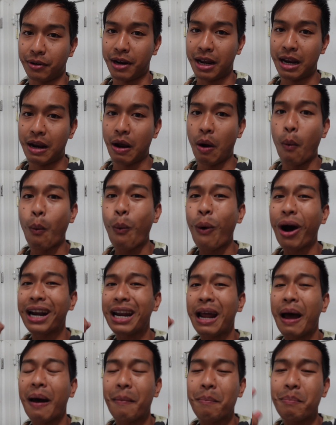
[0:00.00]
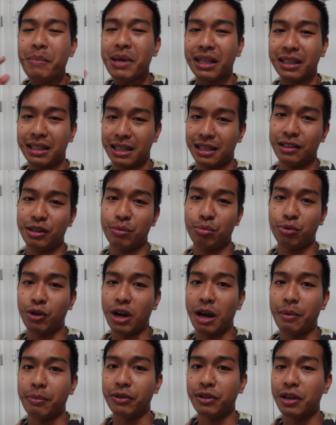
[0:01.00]
alright? one million
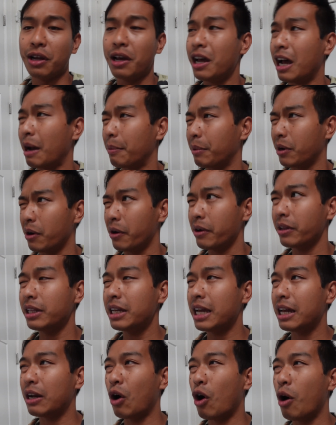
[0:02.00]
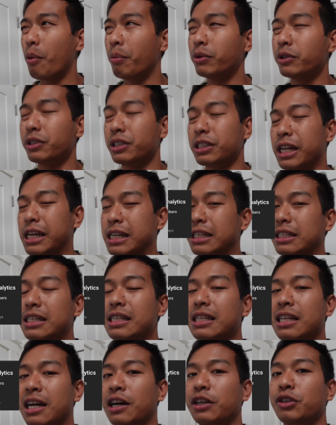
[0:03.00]
subscribers. I'm currently at almost
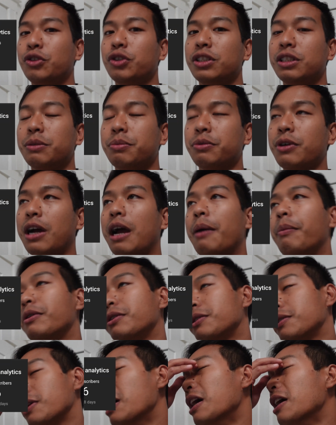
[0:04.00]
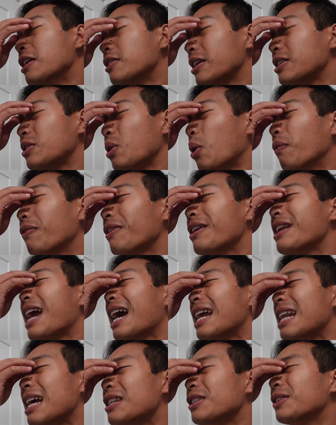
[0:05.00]
nineteen hundred subscribers, so that's over
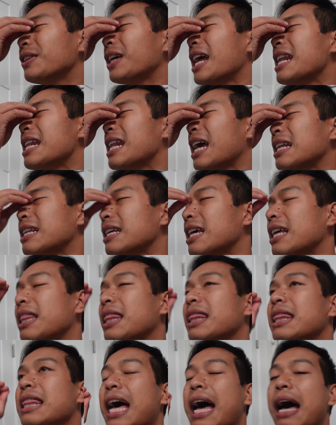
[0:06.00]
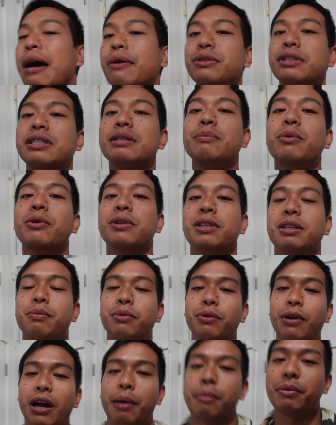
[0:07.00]
nine hundred ninety-eight thousand more
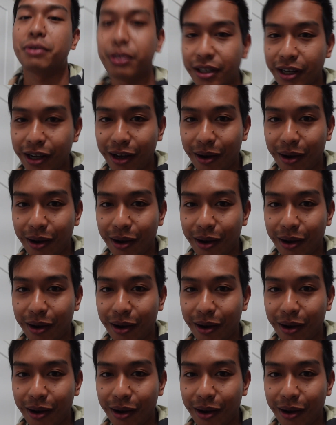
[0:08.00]
subscribers to